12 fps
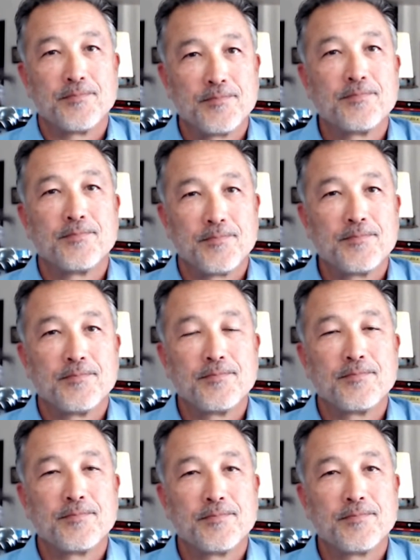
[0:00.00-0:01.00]

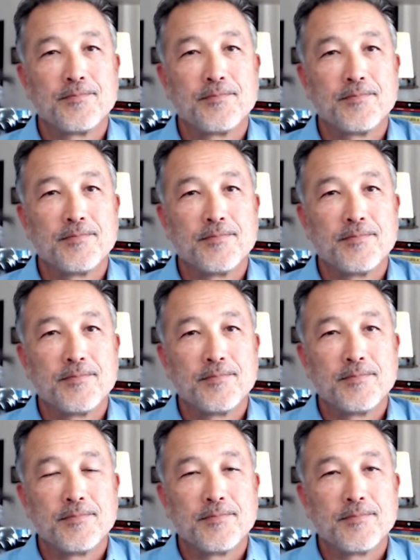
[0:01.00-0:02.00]

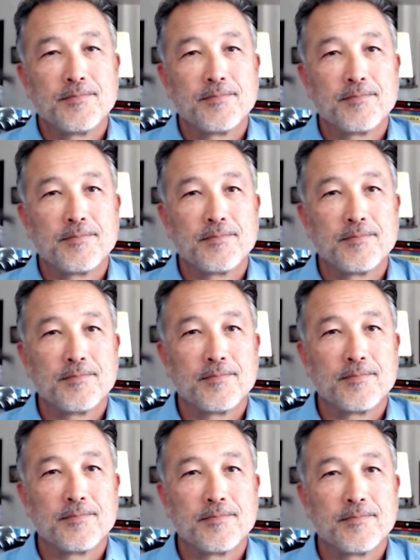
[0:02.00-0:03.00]

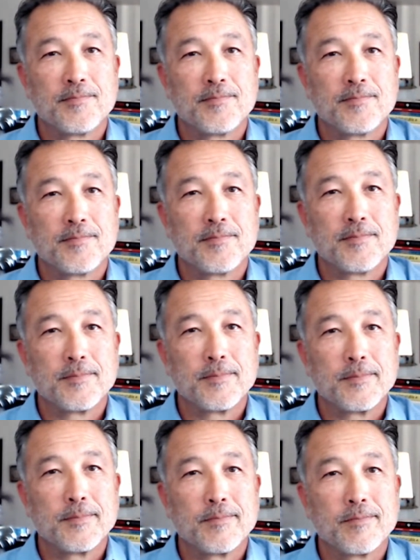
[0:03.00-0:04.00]

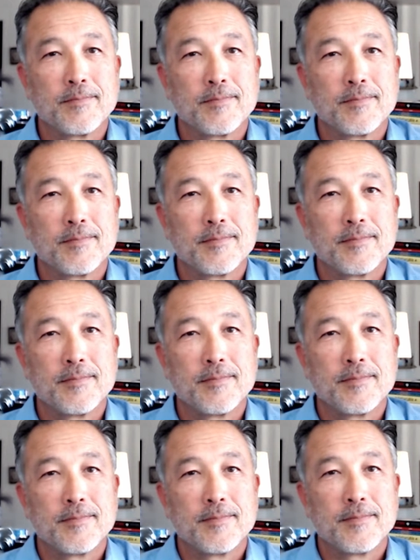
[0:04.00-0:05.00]

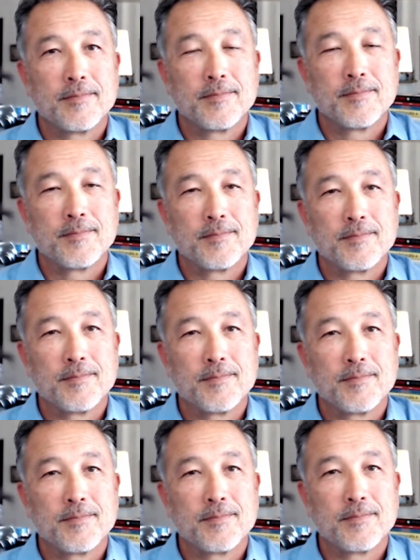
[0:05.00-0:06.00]

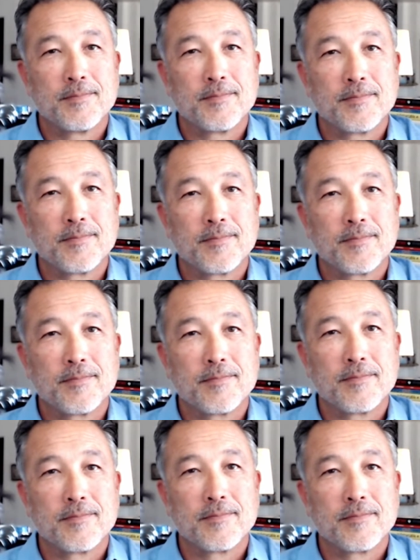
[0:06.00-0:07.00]

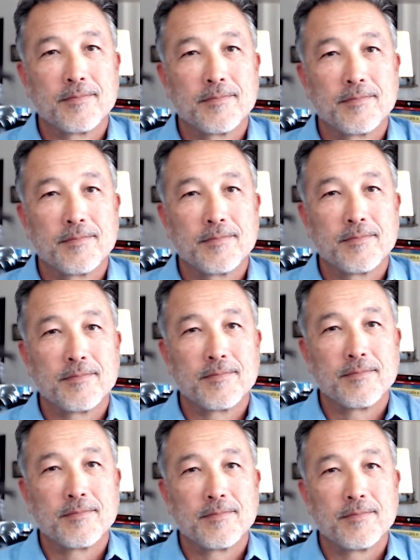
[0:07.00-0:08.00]

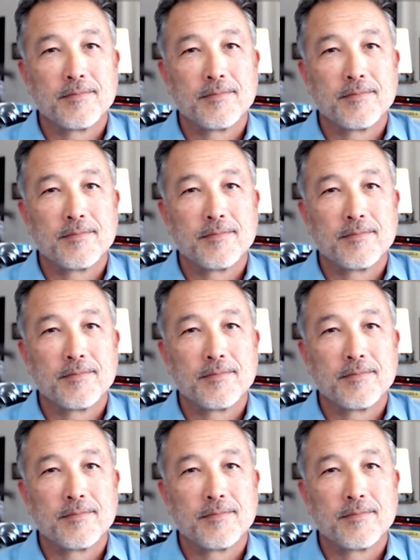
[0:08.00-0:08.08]
(silent)